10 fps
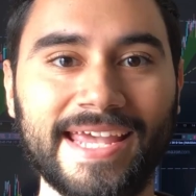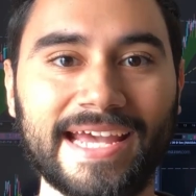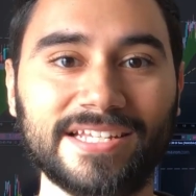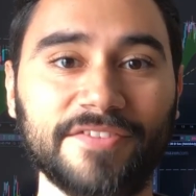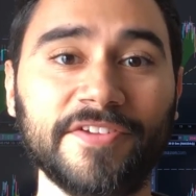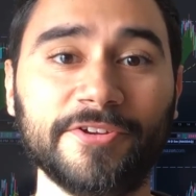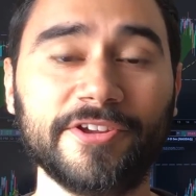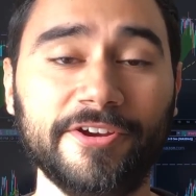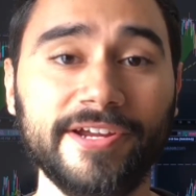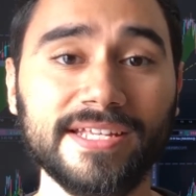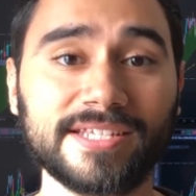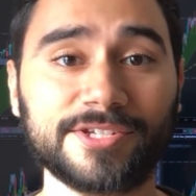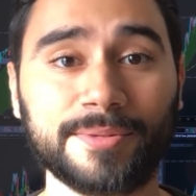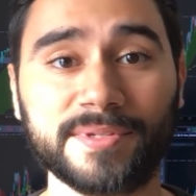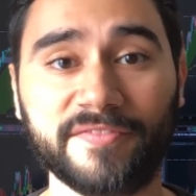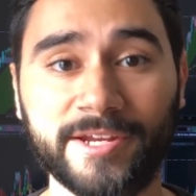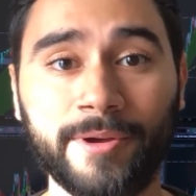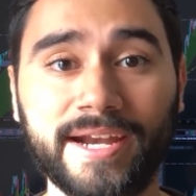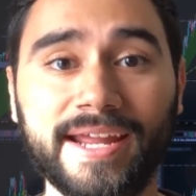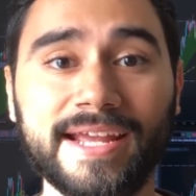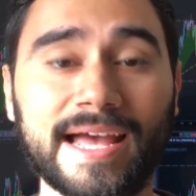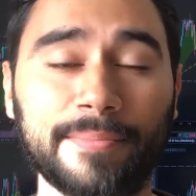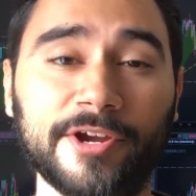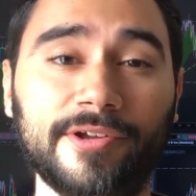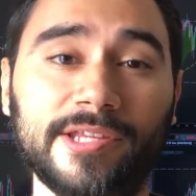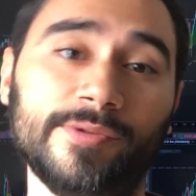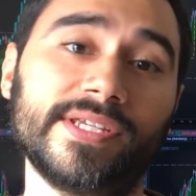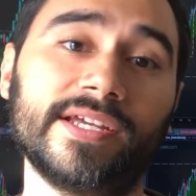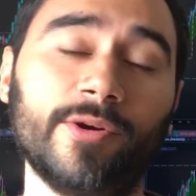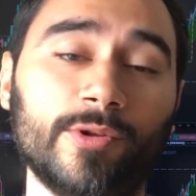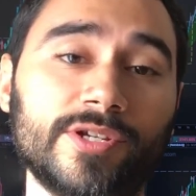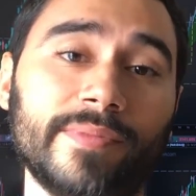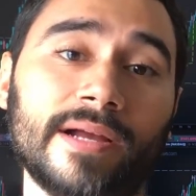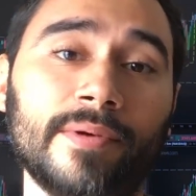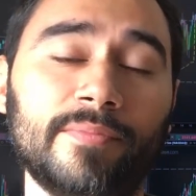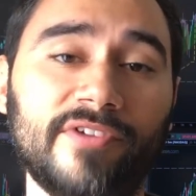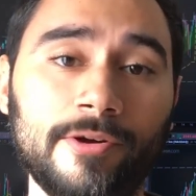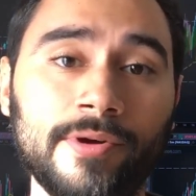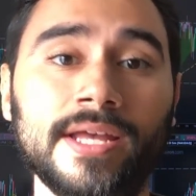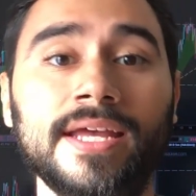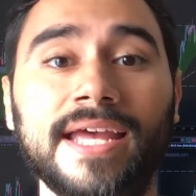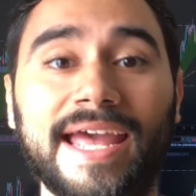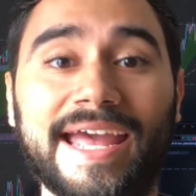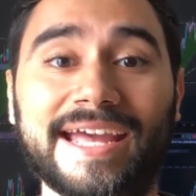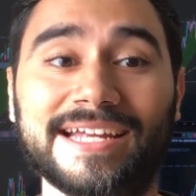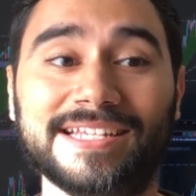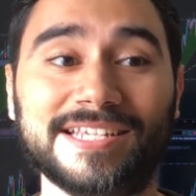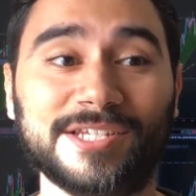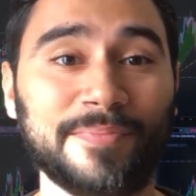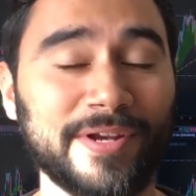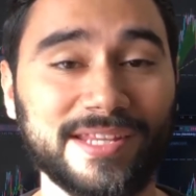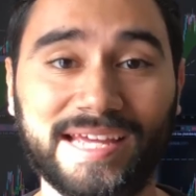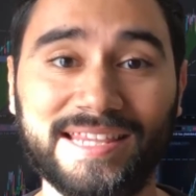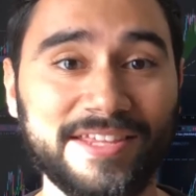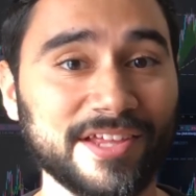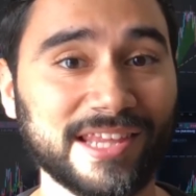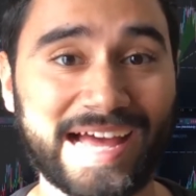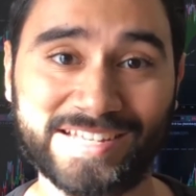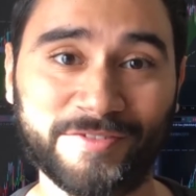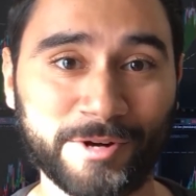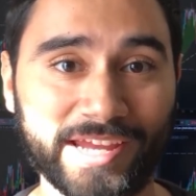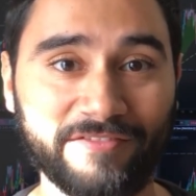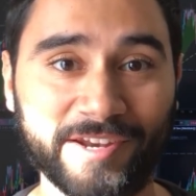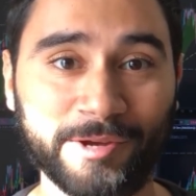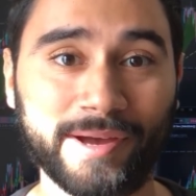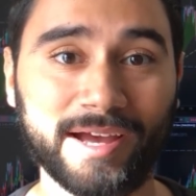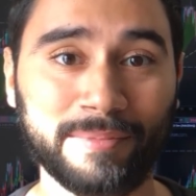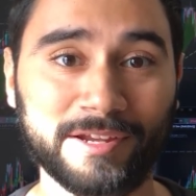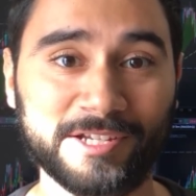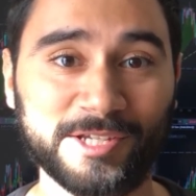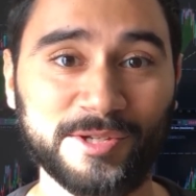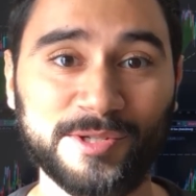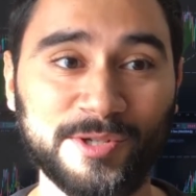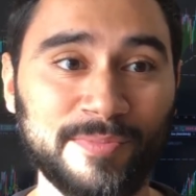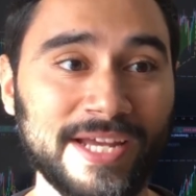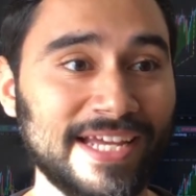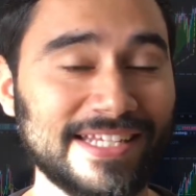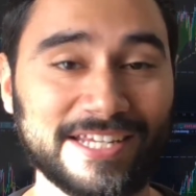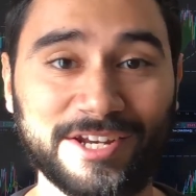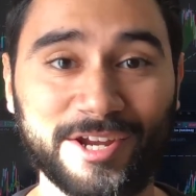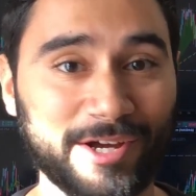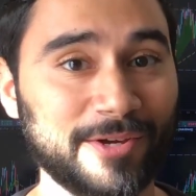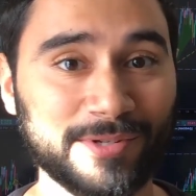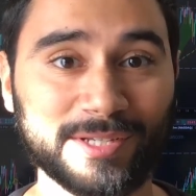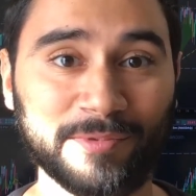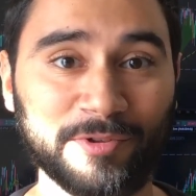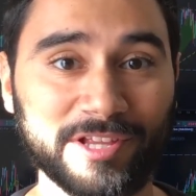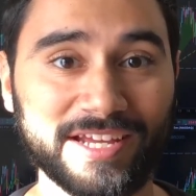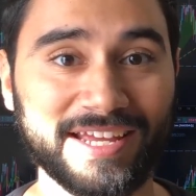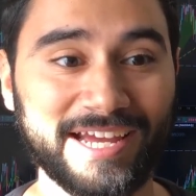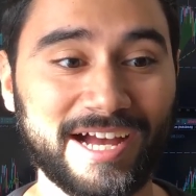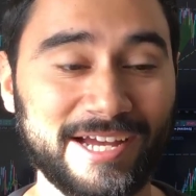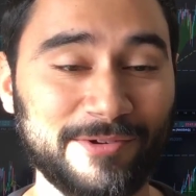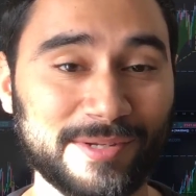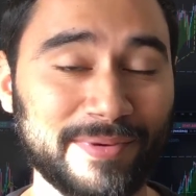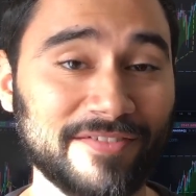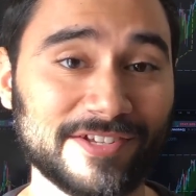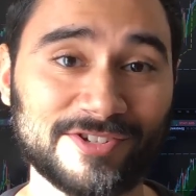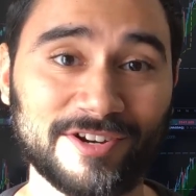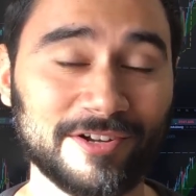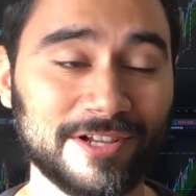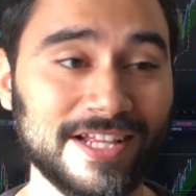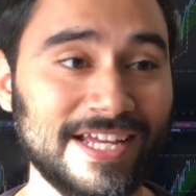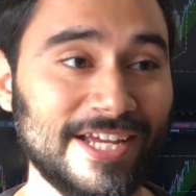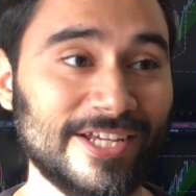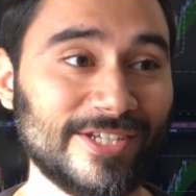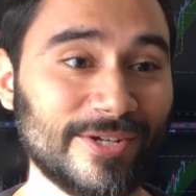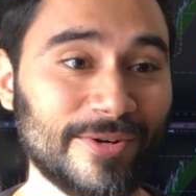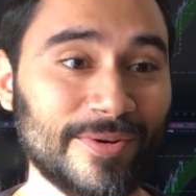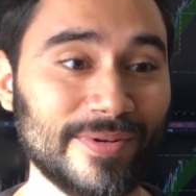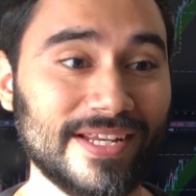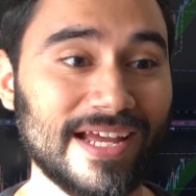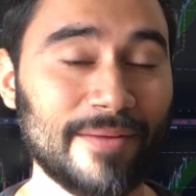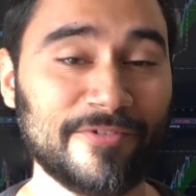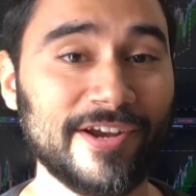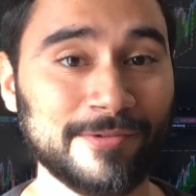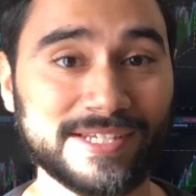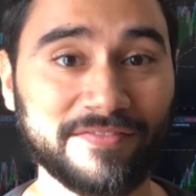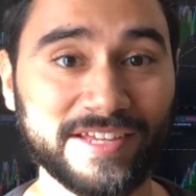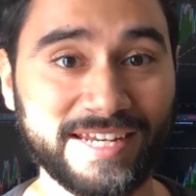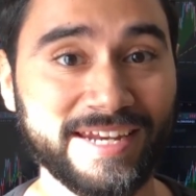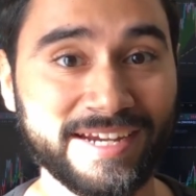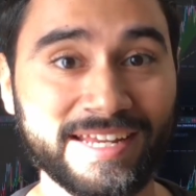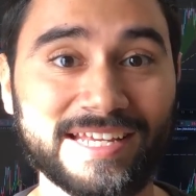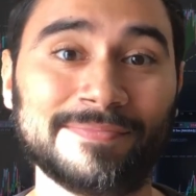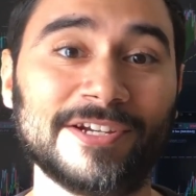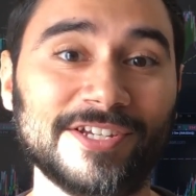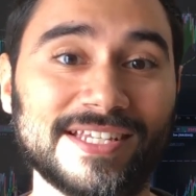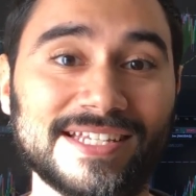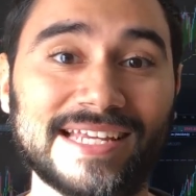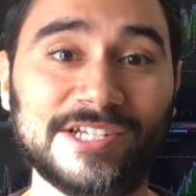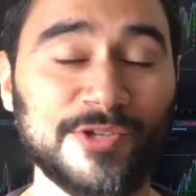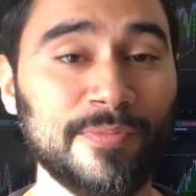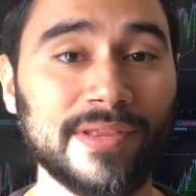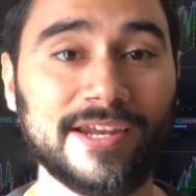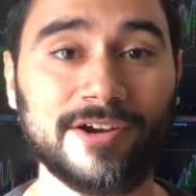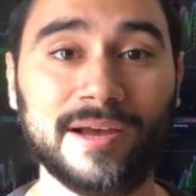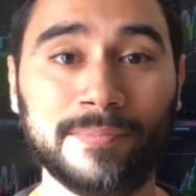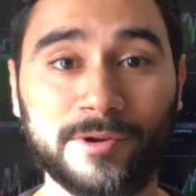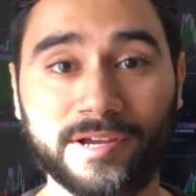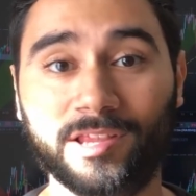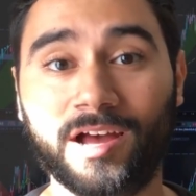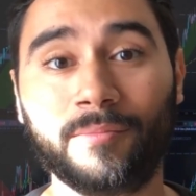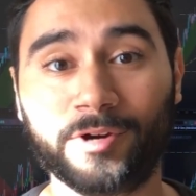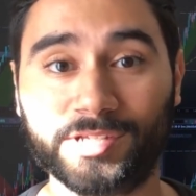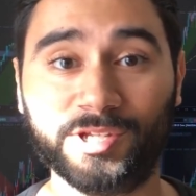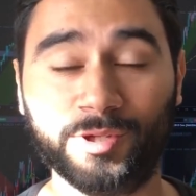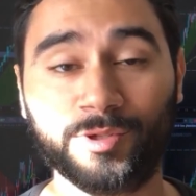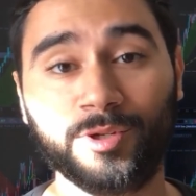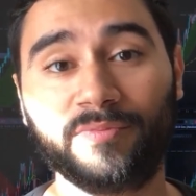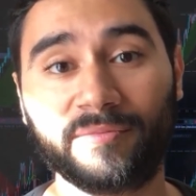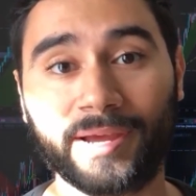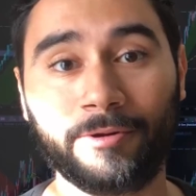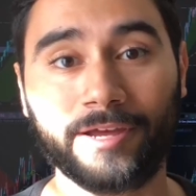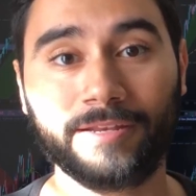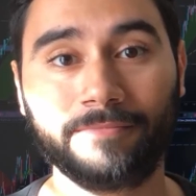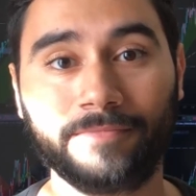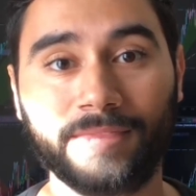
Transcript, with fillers: And if you're curious in terms of video editing, I'm currently using an older MacBook Pro. And to put it lightly, the last four K video I uploaded to YouTube did not go smoothly. Uh, it was a bit of a struggle. So upgrading was definitely needed, especially since I do plan on uploading a lot more to YouTube from now on.